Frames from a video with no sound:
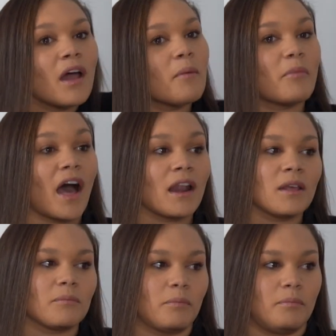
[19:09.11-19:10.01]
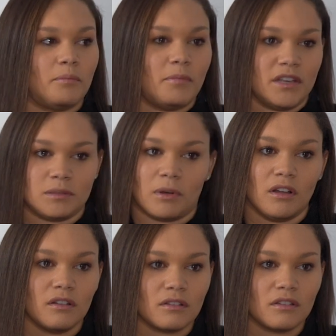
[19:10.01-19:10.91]
not bad at
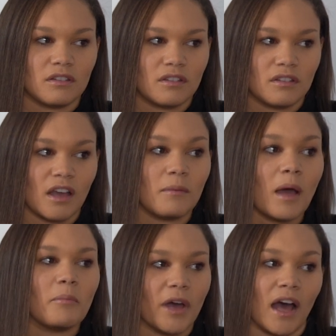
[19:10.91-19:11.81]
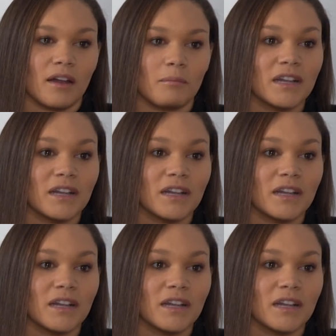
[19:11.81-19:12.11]
baseball. I'm not bad.